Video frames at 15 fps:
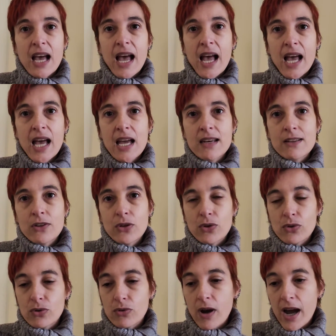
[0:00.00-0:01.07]
and
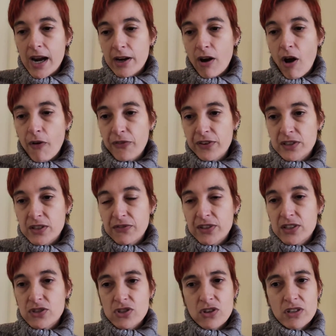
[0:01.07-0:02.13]
who are offered
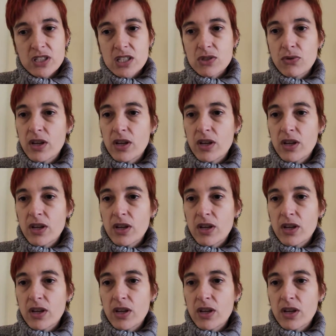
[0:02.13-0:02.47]
different choices.